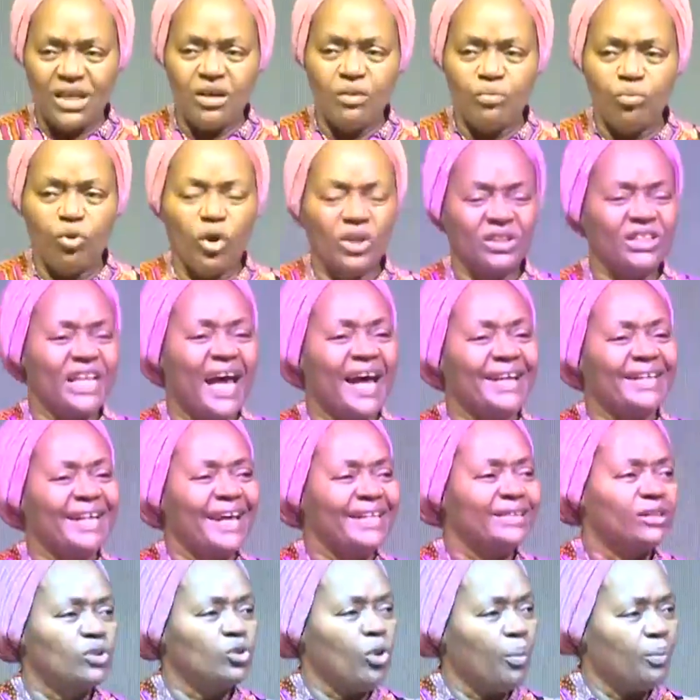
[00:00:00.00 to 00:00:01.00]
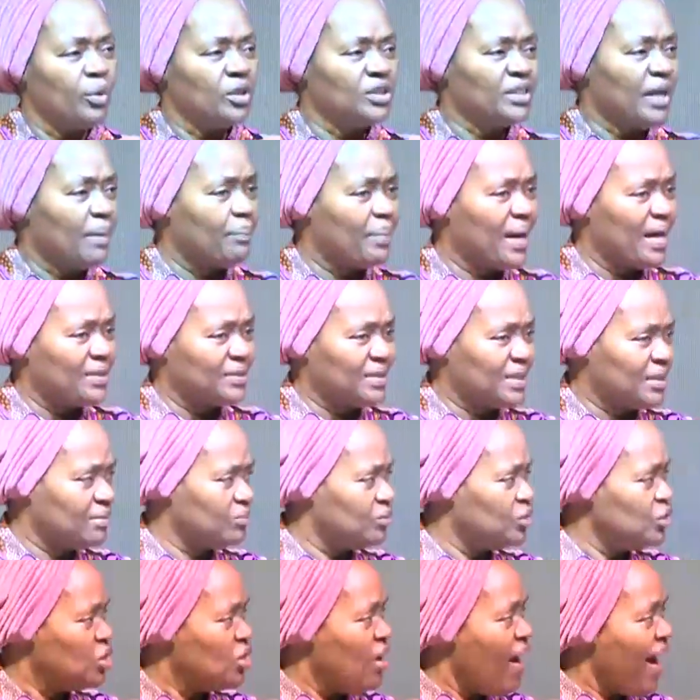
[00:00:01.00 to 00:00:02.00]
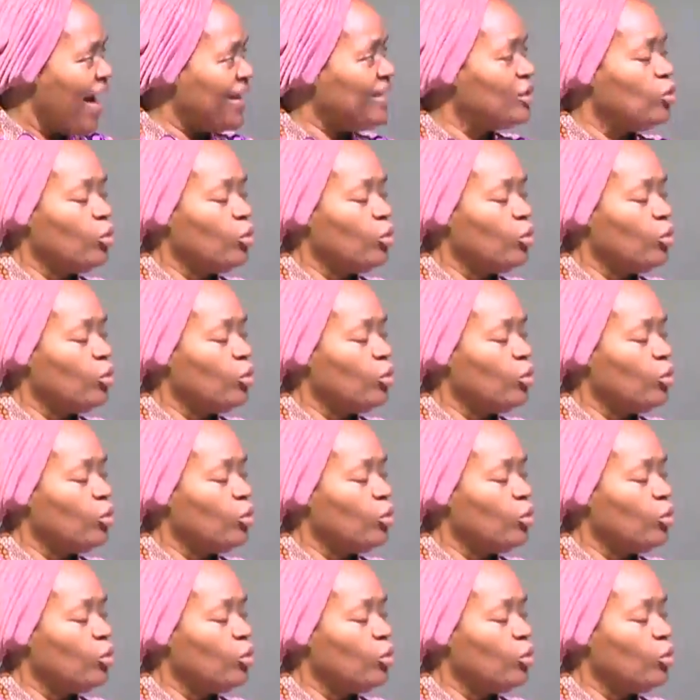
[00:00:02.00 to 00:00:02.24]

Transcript: to see him because he had heard so much about him,